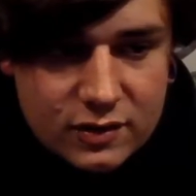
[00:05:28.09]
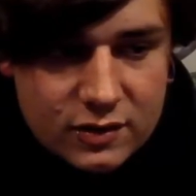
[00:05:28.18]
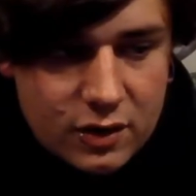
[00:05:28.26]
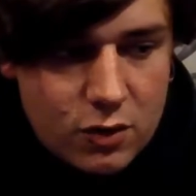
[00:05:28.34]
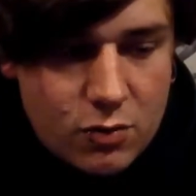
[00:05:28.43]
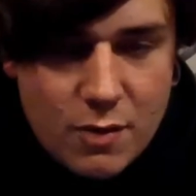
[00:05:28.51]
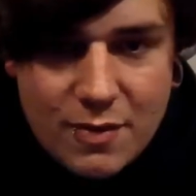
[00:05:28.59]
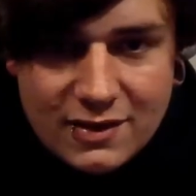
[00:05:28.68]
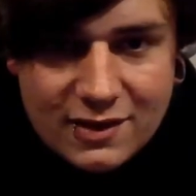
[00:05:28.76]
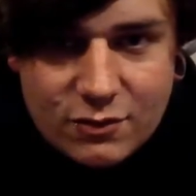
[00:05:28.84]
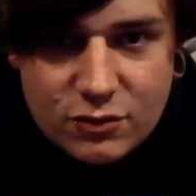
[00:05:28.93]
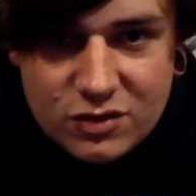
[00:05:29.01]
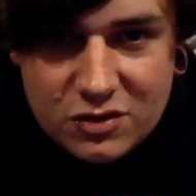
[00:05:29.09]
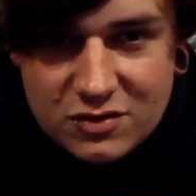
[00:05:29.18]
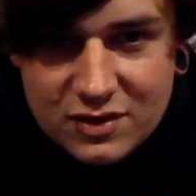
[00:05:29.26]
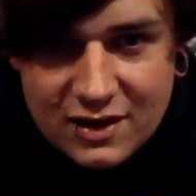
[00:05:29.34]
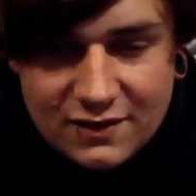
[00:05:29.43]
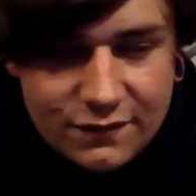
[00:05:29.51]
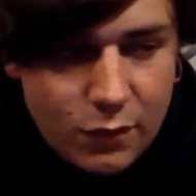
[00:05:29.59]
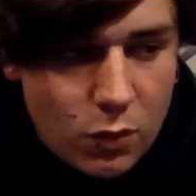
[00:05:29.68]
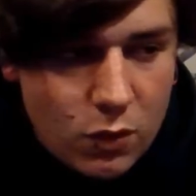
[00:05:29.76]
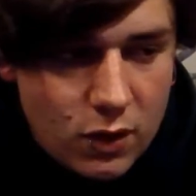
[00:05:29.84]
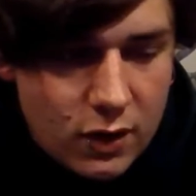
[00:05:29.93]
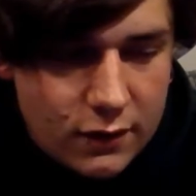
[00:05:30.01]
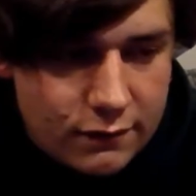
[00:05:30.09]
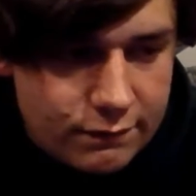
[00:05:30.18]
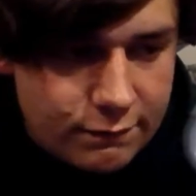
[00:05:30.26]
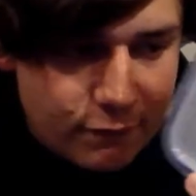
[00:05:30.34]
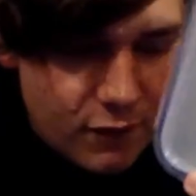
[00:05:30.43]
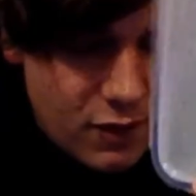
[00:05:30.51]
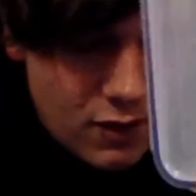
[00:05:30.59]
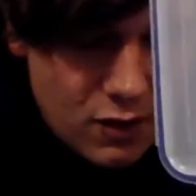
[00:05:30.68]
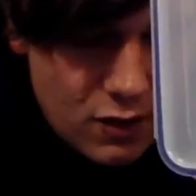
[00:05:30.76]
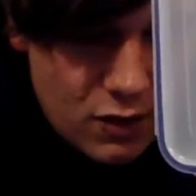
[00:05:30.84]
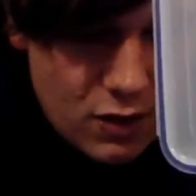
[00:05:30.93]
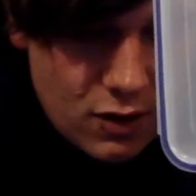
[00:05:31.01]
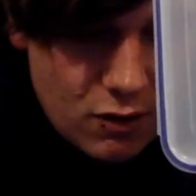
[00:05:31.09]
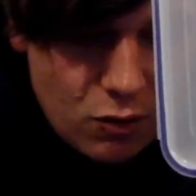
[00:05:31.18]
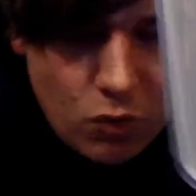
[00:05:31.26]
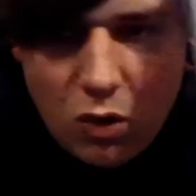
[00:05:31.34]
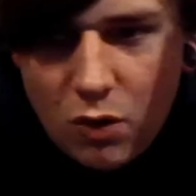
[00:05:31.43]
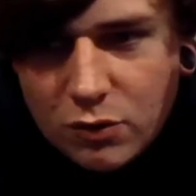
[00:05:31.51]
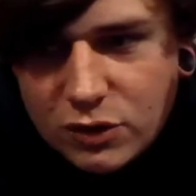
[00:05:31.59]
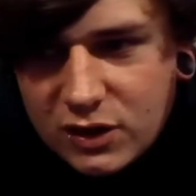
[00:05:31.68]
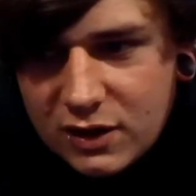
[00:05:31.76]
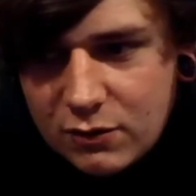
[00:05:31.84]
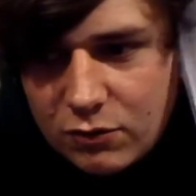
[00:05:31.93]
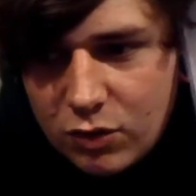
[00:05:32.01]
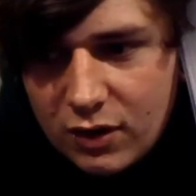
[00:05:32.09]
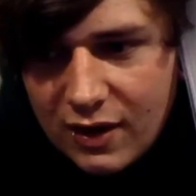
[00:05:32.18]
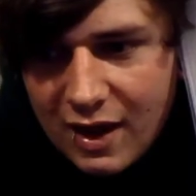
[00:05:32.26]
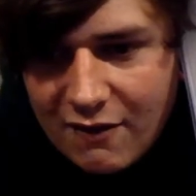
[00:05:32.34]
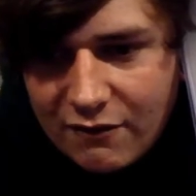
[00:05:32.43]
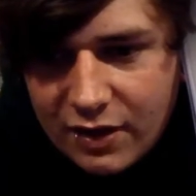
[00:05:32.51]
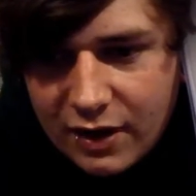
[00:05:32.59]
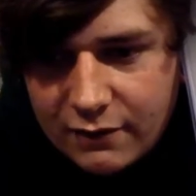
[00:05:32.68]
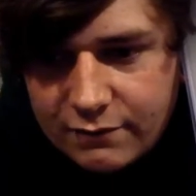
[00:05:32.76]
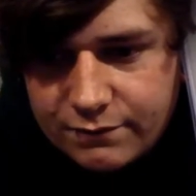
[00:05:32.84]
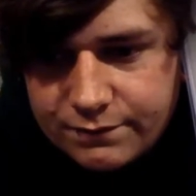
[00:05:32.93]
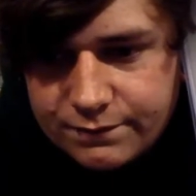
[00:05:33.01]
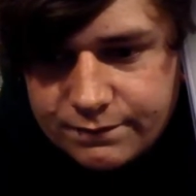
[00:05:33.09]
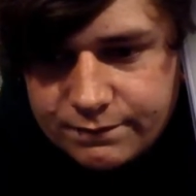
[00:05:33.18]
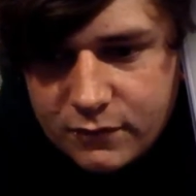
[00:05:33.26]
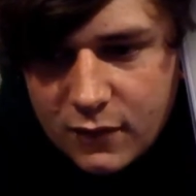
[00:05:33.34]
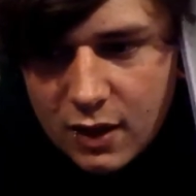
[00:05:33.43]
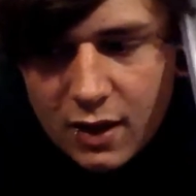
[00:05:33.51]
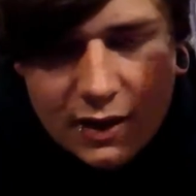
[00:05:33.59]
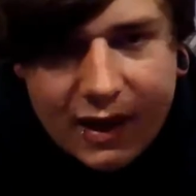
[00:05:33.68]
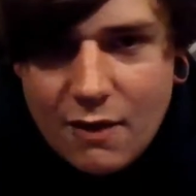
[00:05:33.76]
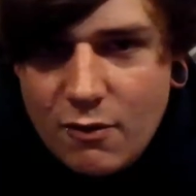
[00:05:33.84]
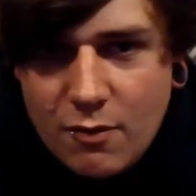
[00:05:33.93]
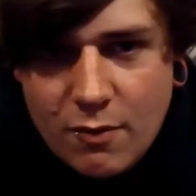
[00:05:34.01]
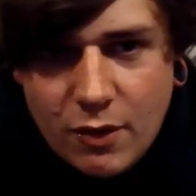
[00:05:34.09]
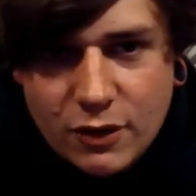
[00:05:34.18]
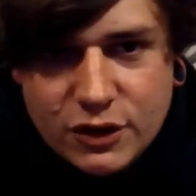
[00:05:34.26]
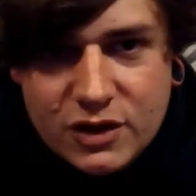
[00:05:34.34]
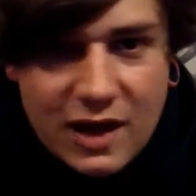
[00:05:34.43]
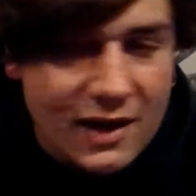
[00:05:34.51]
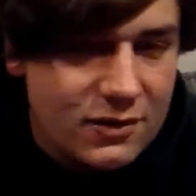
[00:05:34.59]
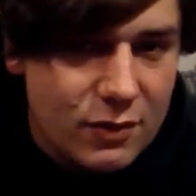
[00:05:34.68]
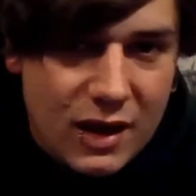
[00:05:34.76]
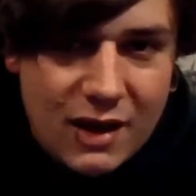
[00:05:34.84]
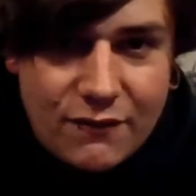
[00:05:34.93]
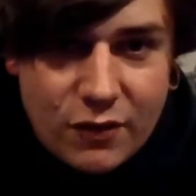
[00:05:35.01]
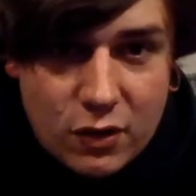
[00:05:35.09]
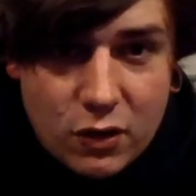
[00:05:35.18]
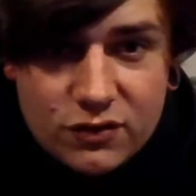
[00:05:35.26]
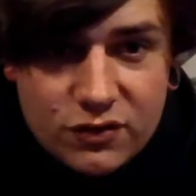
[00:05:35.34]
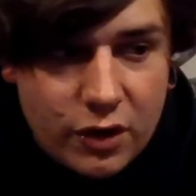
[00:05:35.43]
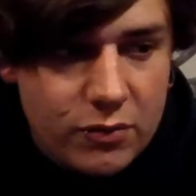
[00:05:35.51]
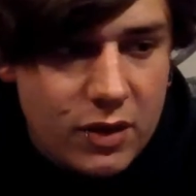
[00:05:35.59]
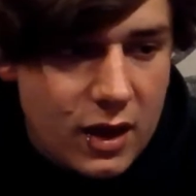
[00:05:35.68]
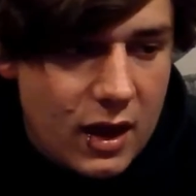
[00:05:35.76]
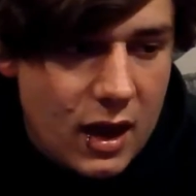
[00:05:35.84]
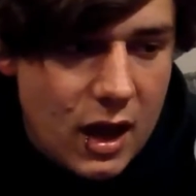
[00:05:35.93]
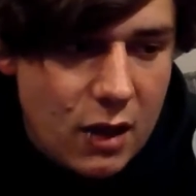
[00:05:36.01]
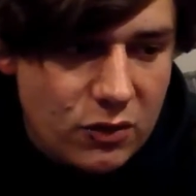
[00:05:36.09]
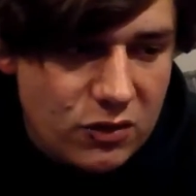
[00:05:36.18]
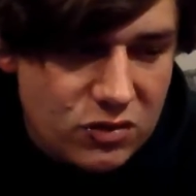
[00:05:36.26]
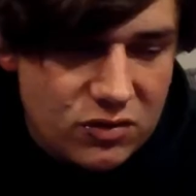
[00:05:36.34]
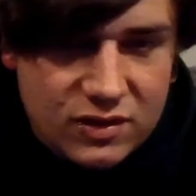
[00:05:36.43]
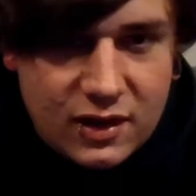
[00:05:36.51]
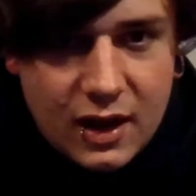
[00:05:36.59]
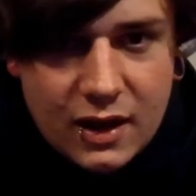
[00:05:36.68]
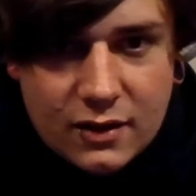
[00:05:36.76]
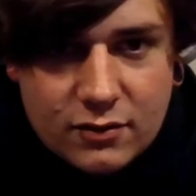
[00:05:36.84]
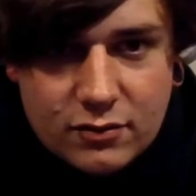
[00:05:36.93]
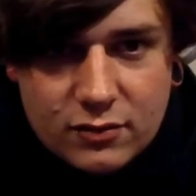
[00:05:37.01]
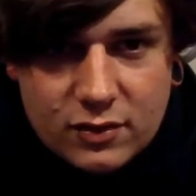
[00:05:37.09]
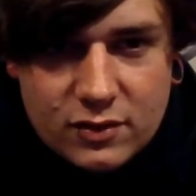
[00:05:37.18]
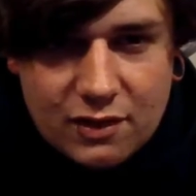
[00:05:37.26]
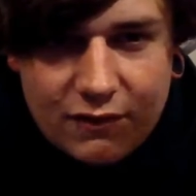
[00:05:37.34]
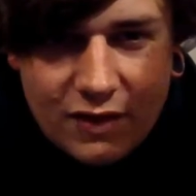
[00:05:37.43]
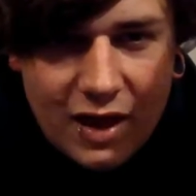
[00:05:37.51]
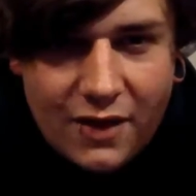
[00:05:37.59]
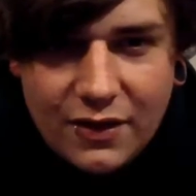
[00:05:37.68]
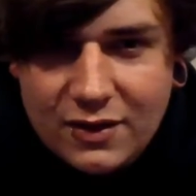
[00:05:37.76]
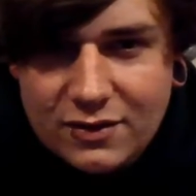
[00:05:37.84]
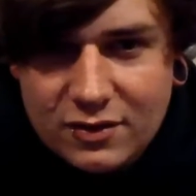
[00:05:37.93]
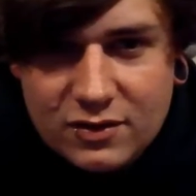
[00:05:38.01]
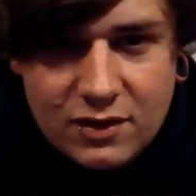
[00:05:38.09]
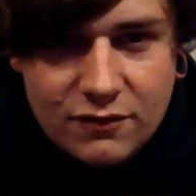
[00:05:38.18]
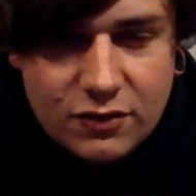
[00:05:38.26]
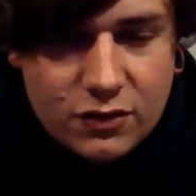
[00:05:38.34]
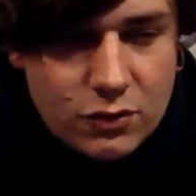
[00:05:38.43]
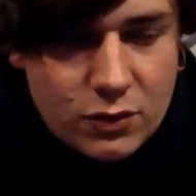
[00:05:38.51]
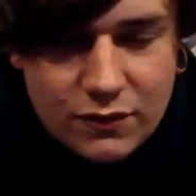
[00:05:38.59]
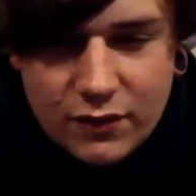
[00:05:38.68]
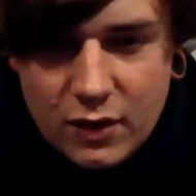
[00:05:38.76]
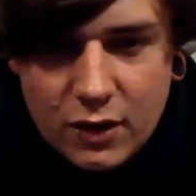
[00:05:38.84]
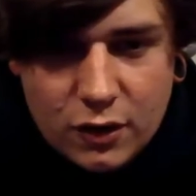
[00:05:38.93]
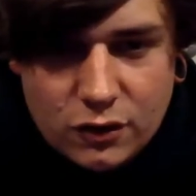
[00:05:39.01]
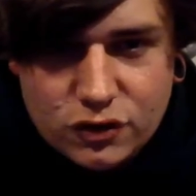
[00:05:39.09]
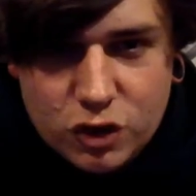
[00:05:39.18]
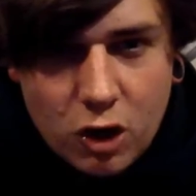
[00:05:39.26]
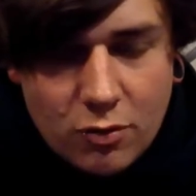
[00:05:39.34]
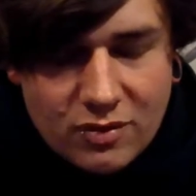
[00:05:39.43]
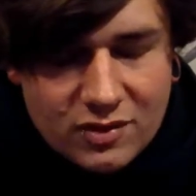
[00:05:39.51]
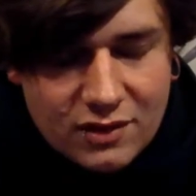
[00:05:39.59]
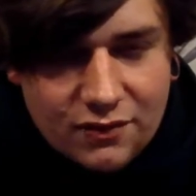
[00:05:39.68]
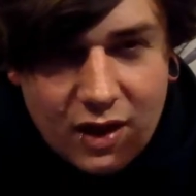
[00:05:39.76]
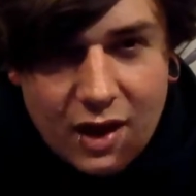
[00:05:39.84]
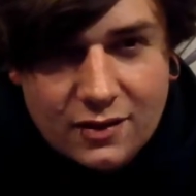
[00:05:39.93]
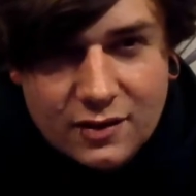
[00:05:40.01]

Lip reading: So my missus was using this for, what do they have in it? Can't remember. She had something in it for a long time. Was using it and stuff like that. I think it's stuff to do with her job and stuff like that.